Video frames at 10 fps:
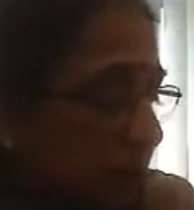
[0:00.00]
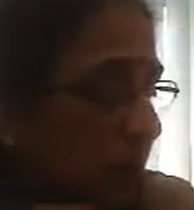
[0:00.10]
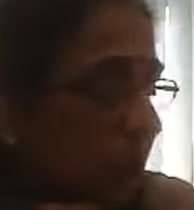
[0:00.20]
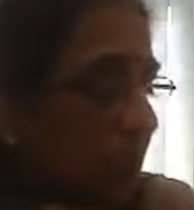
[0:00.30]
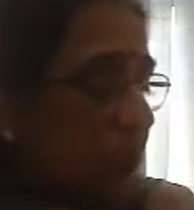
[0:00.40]

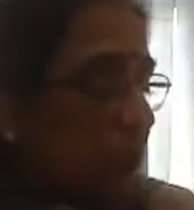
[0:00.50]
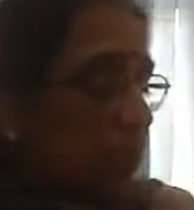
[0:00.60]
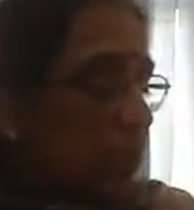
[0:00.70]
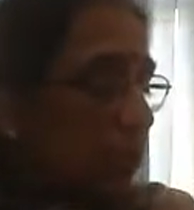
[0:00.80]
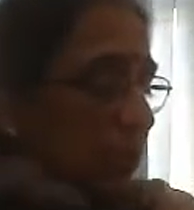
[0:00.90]

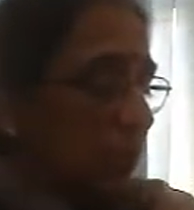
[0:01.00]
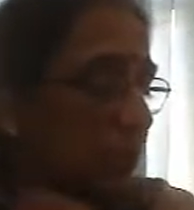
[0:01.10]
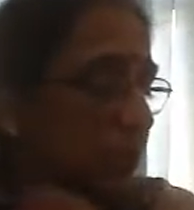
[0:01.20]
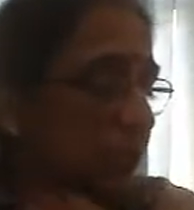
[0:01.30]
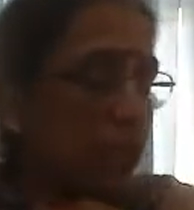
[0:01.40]
entries will now
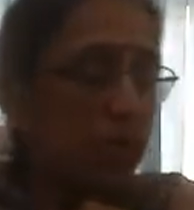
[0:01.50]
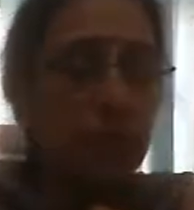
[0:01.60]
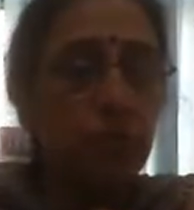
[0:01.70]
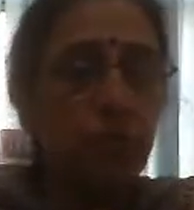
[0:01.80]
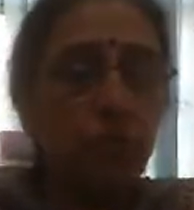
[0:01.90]
be
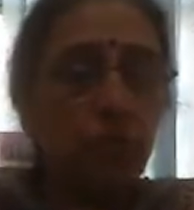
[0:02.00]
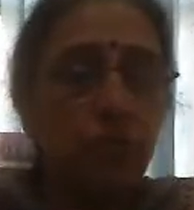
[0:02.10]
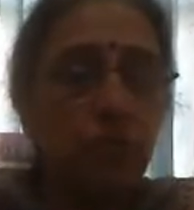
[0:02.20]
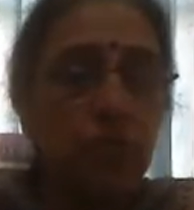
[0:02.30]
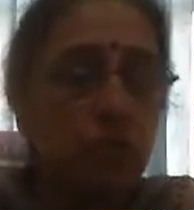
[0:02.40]

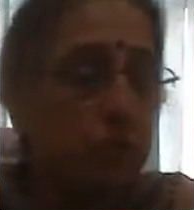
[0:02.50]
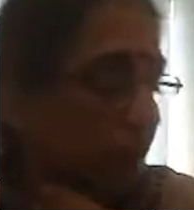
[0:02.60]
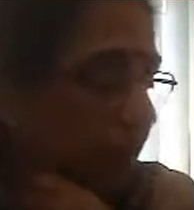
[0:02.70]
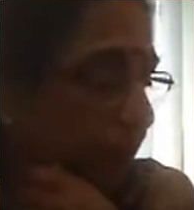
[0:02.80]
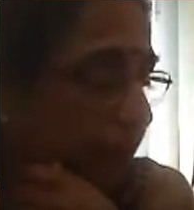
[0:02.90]
824 when you have